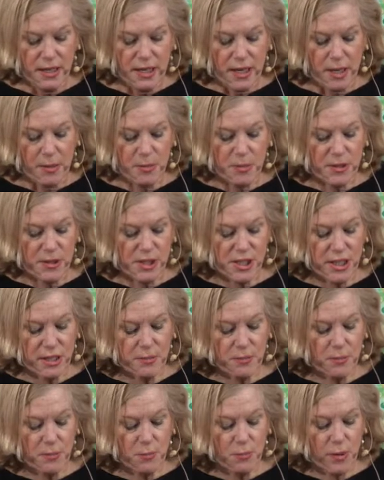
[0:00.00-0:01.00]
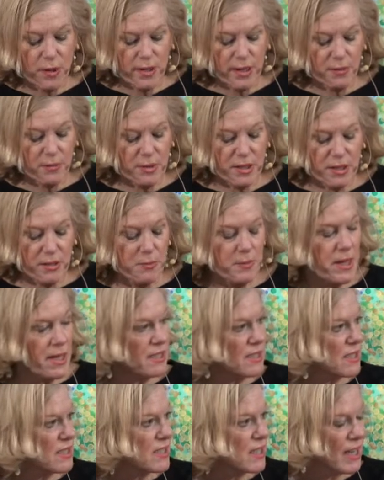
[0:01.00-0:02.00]
I appreciate working with the
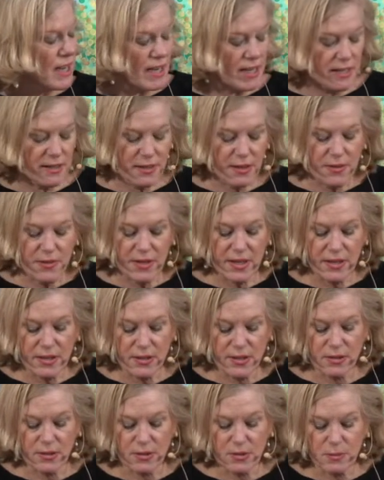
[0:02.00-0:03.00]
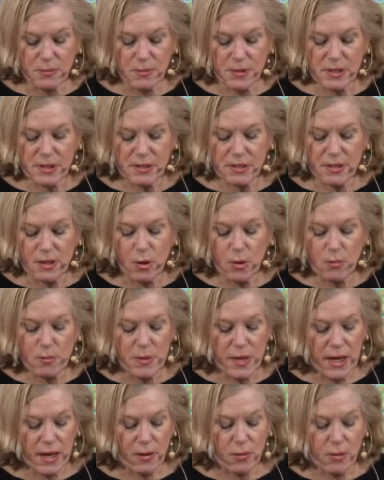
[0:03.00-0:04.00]
Humane Society, the theater groups, the
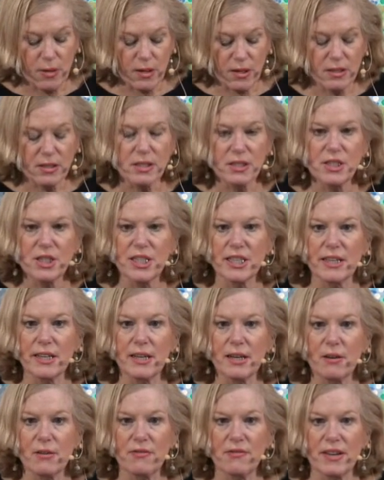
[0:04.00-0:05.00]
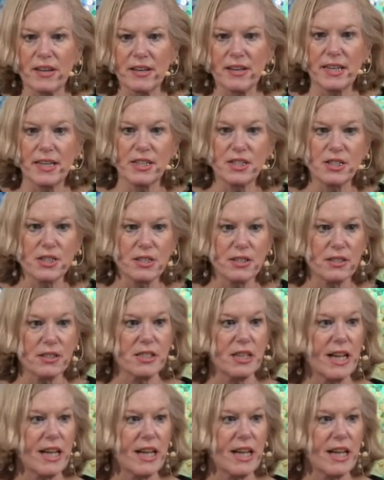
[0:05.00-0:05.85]
Hope Networks, the Cherry Health Foundations.